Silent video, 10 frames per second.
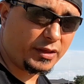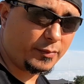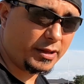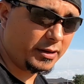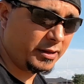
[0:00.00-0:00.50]
they
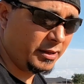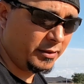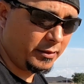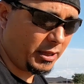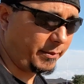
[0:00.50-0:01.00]
went.
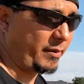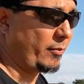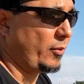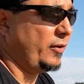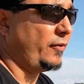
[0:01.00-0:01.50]
Maybe
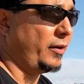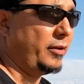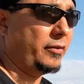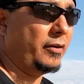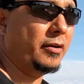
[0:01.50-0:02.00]
I'm a range right
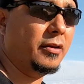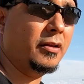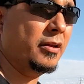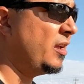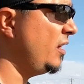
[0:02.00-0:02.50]
either.
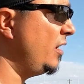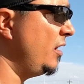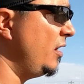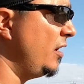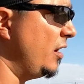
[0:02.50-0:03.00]

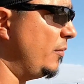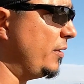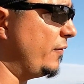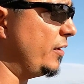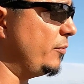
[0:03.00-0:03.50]
I'm
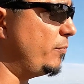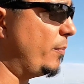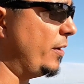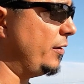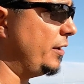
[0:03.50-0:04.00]
not very
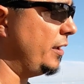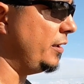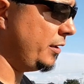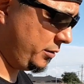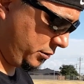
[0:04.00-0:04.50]
prepared today.
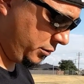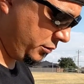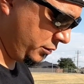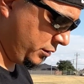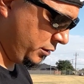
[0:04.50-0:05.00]

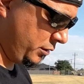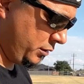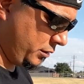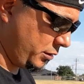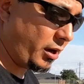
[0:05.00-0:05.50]

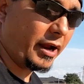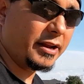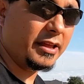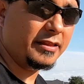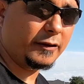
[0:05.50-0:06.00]
All right,
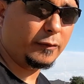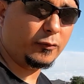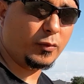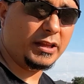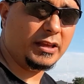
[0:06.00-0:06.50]
this
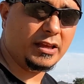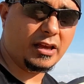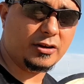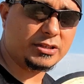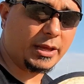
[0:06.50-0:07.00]
one's really
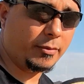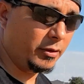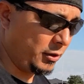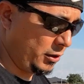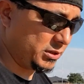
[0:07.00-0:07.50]
understable,
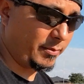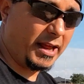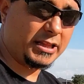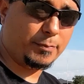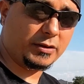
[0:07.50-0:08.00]
so I'm gonna
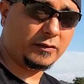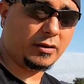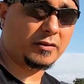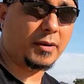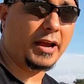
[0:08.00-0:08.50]
have to put this one
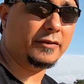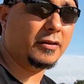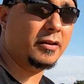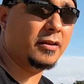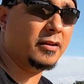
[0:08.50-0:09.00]
on some hyzer.
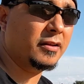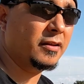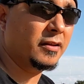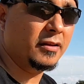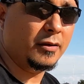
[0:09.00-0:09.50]

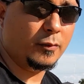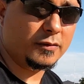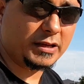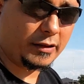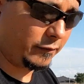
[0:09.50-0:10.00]
We'll
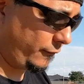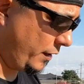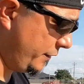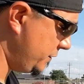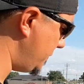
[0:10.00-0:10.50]
see how this one flies.